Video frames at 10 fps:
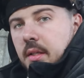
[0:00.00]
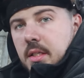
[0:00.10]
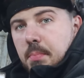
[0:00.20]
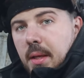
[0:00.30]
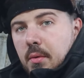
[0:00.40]

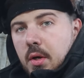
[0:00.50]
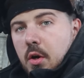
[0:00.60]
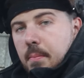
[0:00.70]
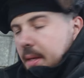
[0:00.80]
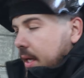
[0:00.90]
this plate will
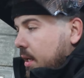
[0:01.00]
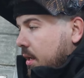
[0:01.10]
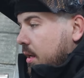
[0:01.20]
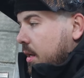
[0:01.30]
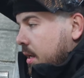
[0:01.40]
go up
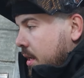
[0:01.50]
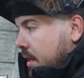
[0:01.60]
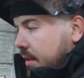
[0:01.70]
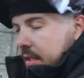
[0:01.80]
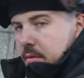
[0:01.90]
here
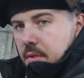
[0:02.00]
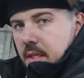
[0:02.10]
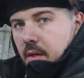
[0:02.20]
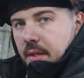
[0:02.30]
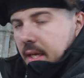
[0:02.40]
this will
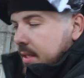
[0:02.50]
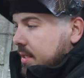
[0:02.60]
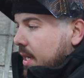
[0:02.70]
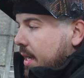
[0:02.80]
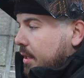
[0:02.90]
sit on the
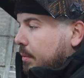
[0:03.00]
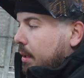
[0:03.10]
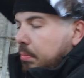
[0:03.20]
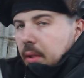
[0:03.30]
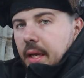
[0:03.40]
inside. There'll be
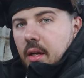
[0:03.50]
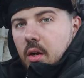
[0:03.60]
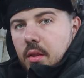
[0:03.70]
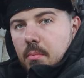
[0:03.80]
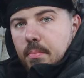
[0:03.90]
a plate
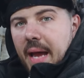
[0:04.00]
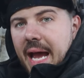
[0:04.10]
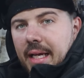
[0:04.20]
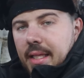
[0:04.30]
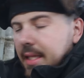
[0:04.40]
on the
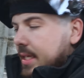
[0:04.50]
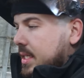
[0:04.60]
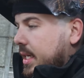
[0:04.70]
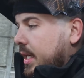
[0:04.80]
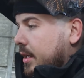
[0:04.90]
back of
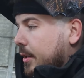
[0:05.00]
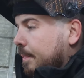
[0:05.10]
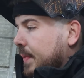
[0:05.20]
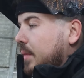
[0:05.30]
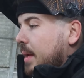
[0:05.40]
this here.
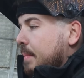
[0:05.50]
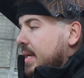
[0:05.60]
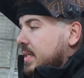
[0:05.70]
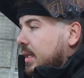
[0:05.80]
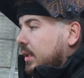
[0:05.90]
And
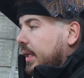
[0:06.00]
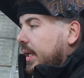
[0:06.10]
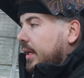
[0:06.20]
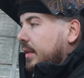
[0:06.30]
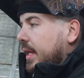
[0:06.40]

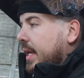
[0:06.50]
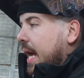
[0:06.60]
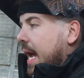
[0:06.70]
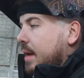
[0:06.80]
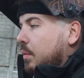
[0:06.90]
basically then
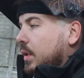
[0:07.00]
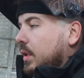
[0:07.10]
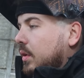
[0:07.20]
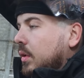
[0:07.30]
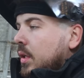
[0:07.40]
I
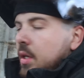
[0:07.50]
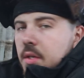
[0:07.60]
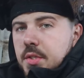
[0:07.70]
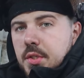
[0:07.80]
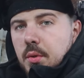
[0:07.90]
will
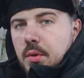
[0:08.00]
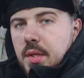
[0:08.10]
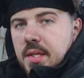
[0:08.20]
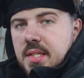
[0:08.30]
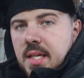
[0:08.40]
screw
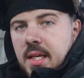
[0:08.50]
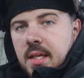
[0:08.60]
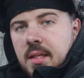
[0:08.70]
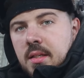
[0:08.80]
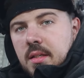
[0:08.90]
this
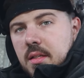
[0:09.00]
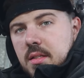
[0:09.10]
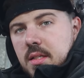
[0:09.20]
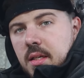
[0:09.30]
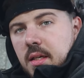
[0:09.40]
in
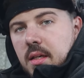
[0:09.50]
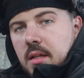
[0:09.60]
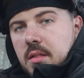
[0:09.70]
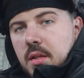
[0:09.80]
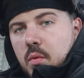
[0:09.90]

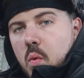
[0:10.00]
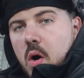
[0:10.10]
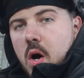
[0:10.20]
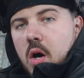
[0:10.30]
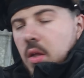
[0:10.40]
to, to the
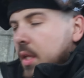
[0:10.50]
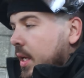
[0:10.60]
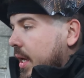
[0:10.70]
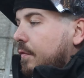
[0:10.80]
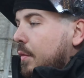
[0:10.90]
wall.
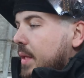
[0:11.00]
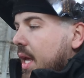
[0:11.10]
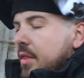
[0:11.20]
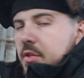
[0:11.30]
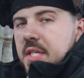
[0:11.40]
From
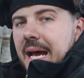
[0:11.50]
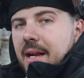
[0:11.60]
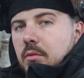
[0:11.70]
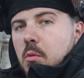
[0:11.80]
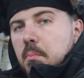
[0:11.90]
the other side,
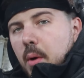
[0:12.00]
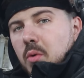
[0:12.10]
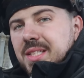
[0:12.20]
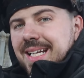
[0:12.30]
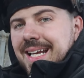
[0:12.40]
I will bolt